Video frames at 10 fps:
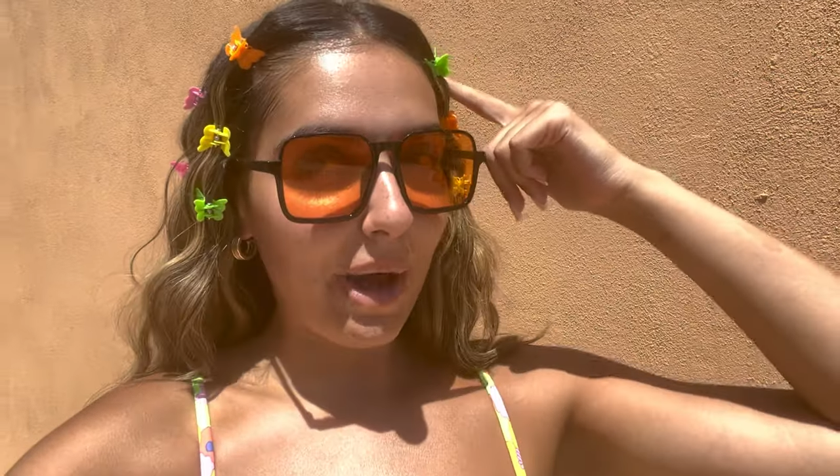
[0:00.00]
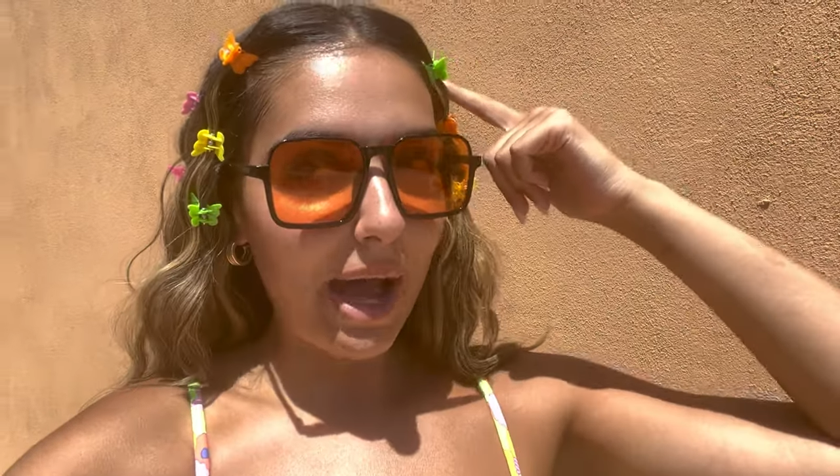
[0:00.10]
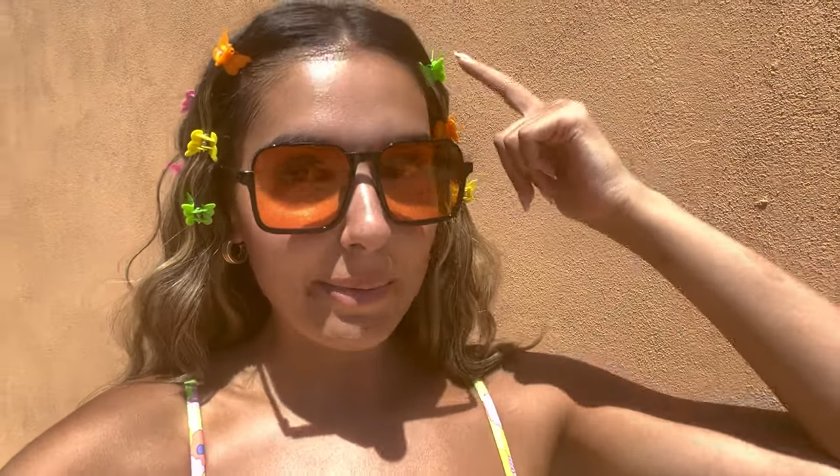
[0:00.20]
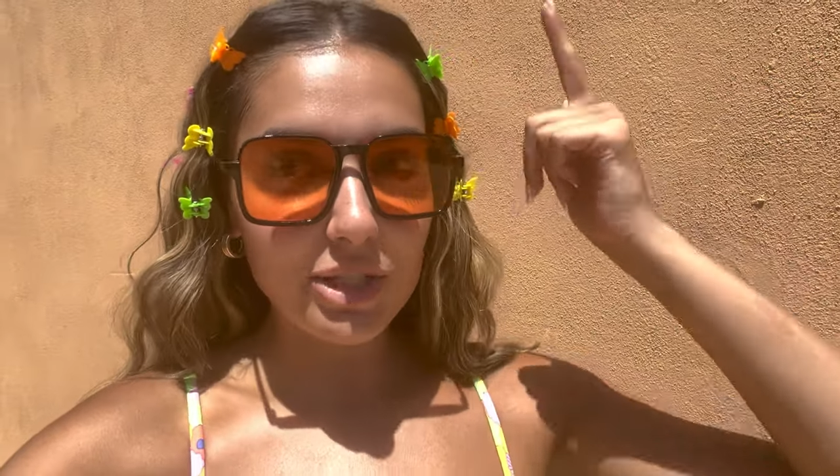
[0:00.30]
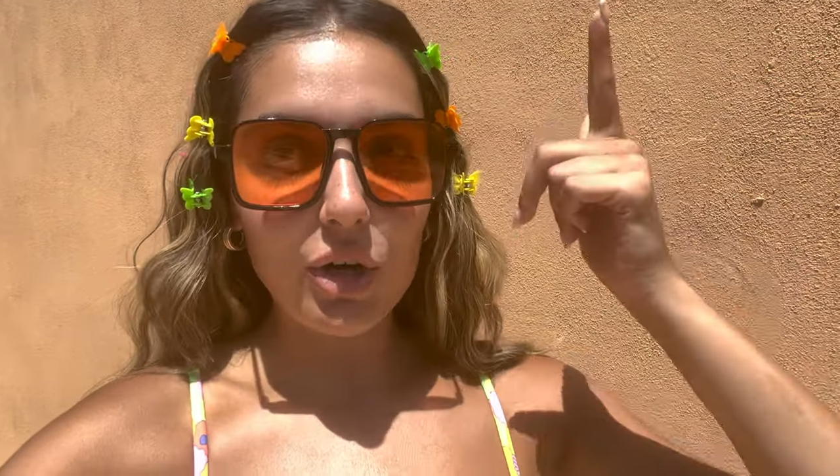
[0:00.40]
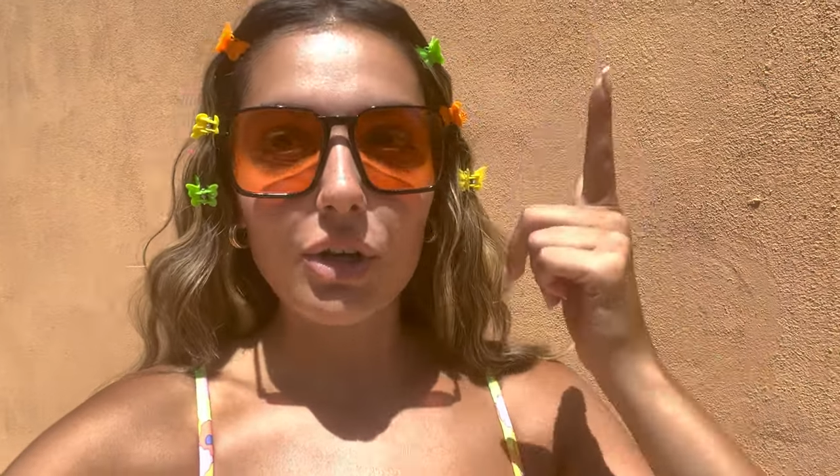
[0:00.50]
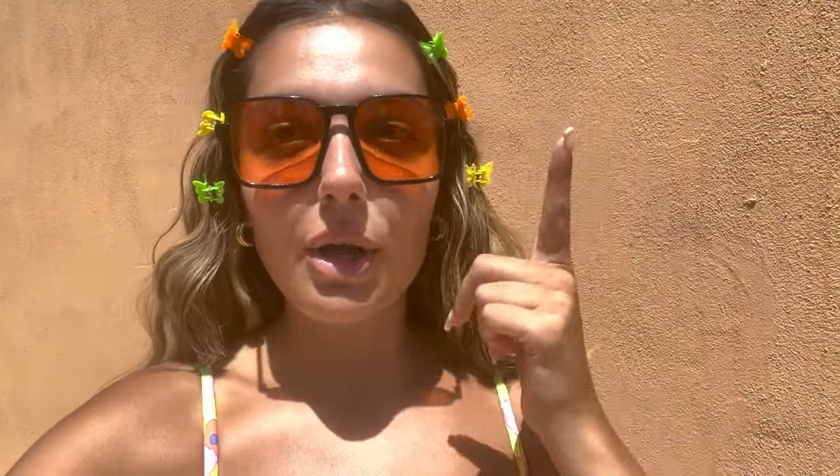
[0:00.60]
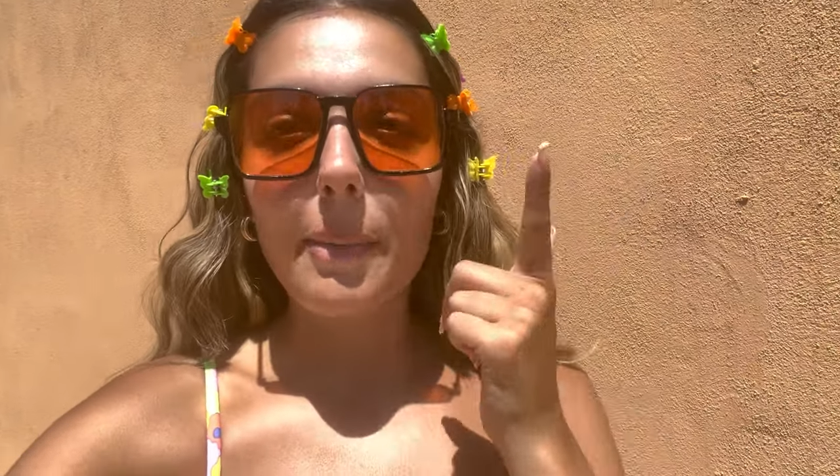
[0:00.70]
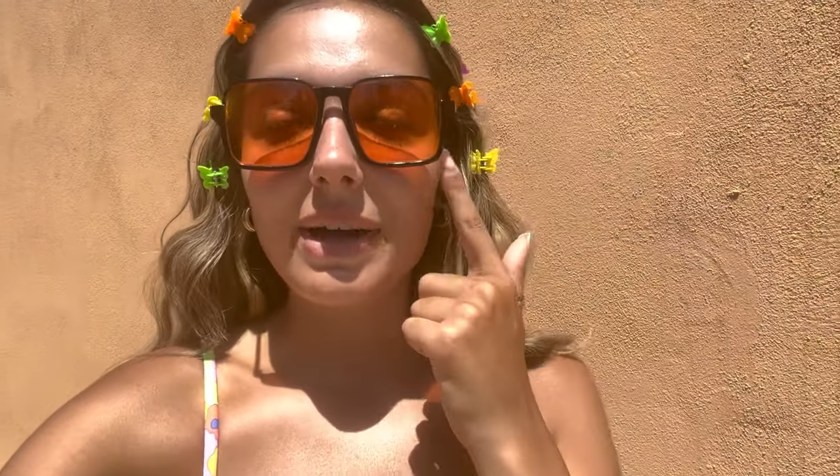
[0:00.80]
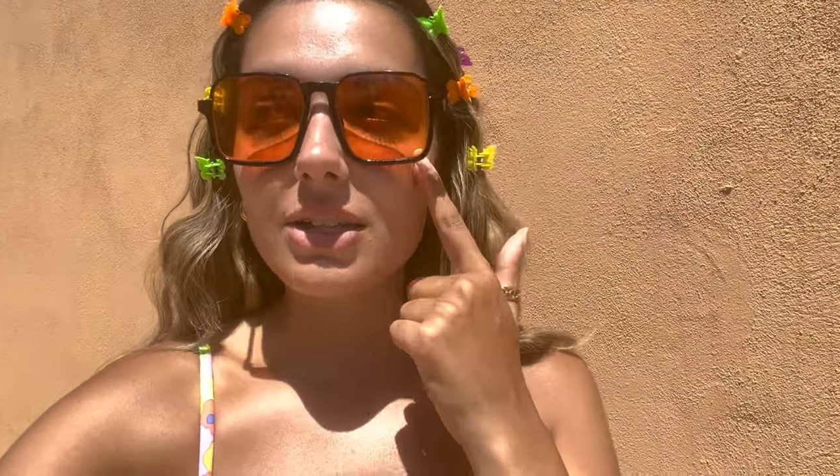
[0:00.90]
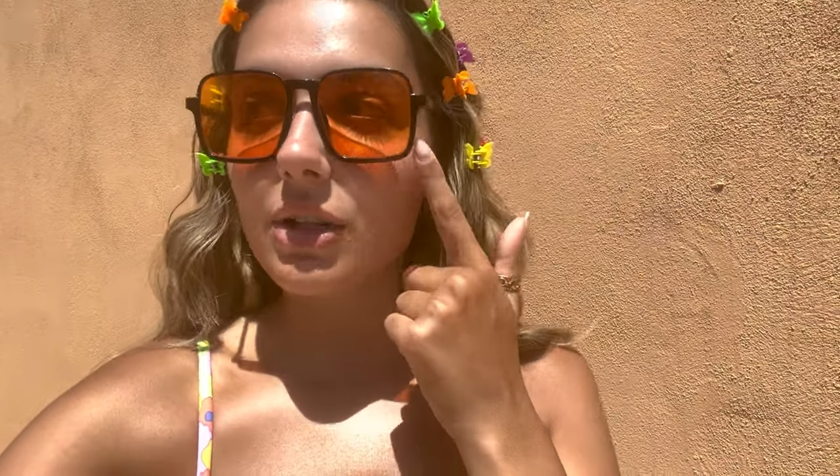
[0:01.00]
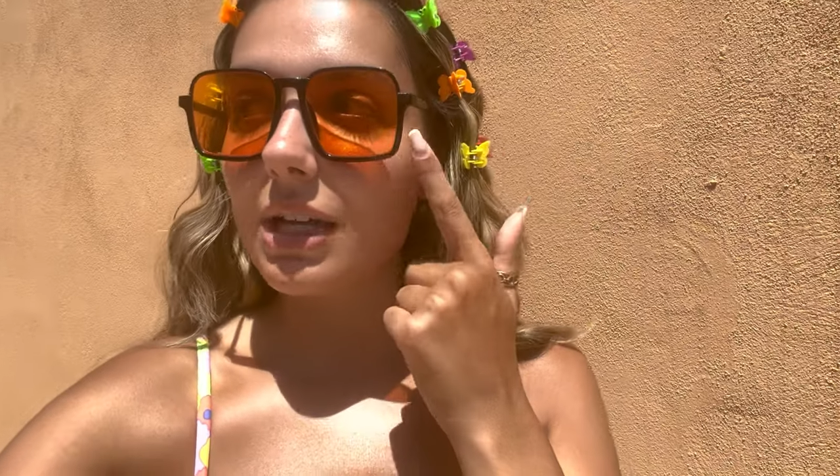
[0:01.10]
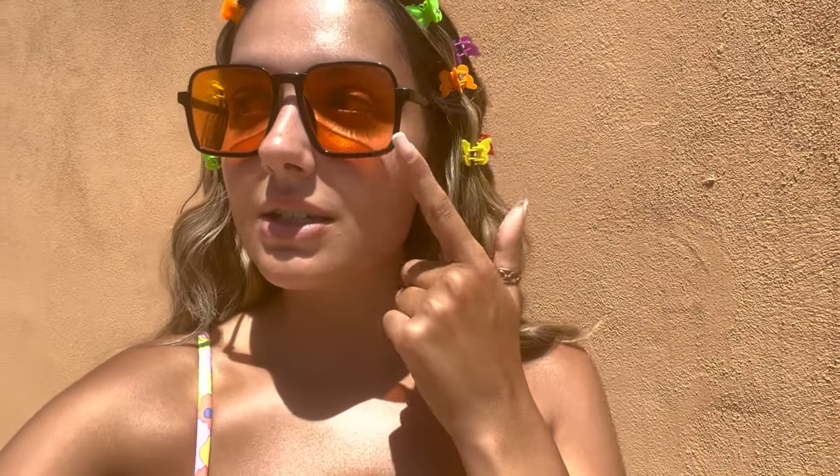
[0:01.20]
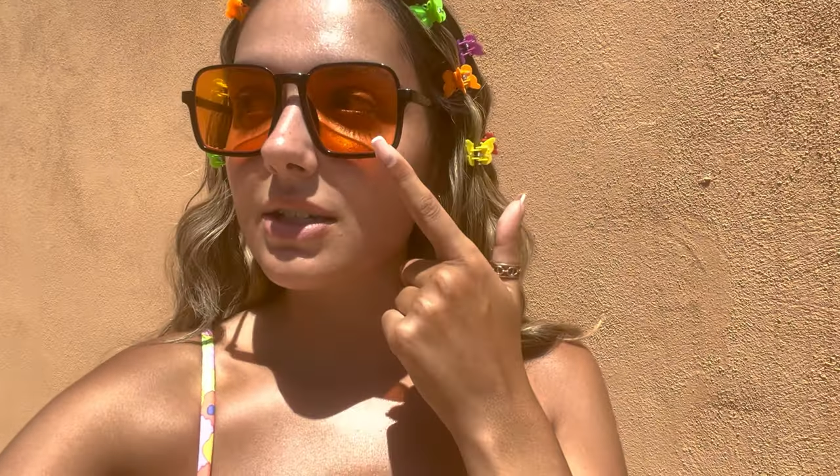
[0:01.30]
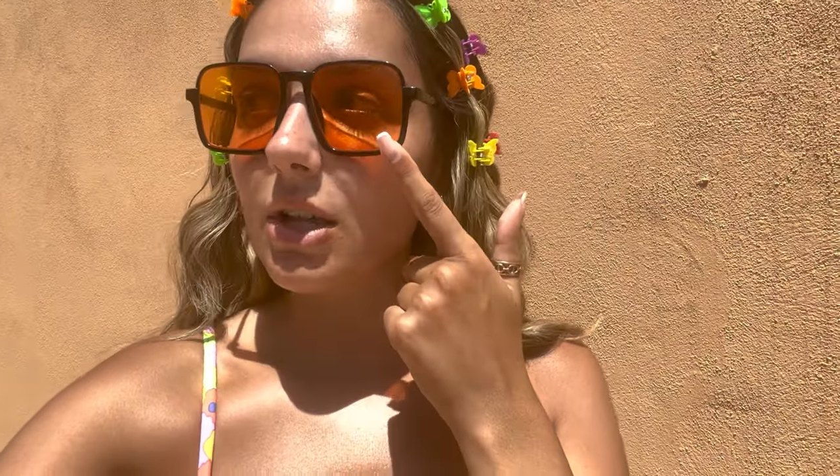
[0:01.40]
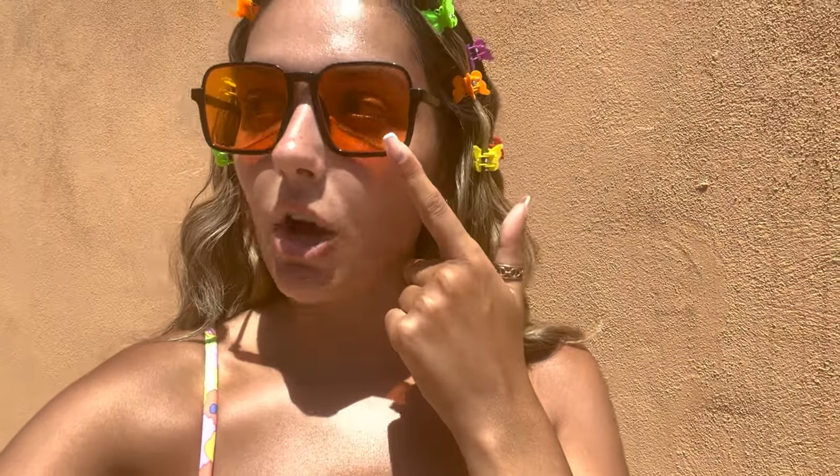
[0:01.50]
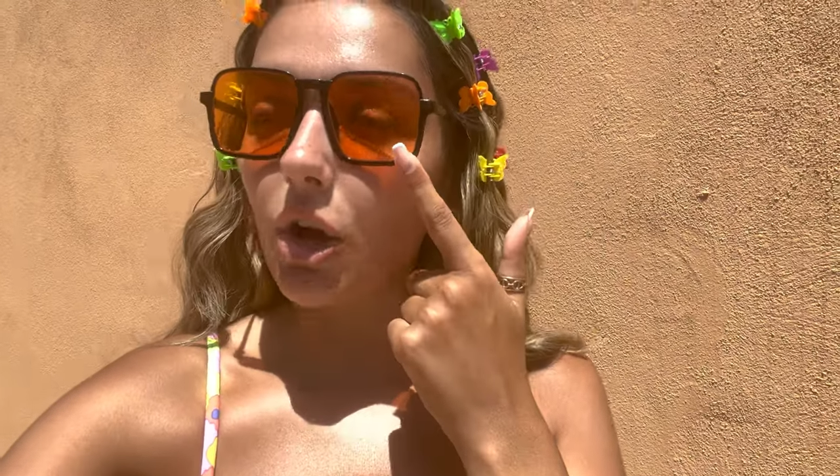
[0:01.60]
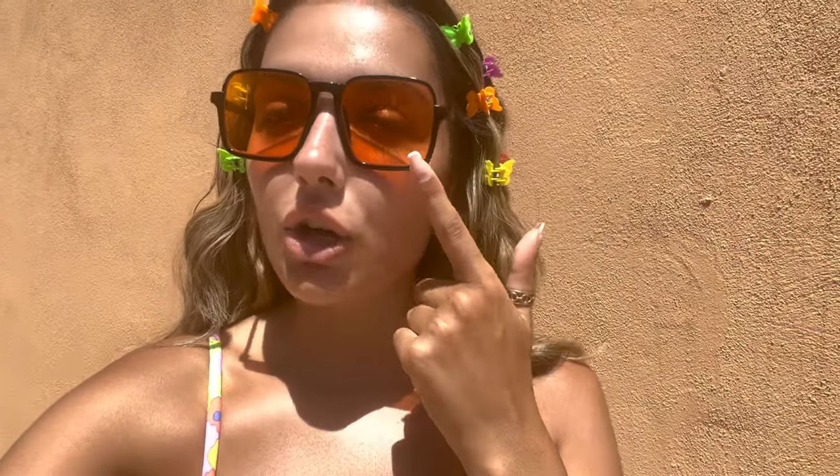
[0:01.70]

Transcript: Amazon. My sunglasses are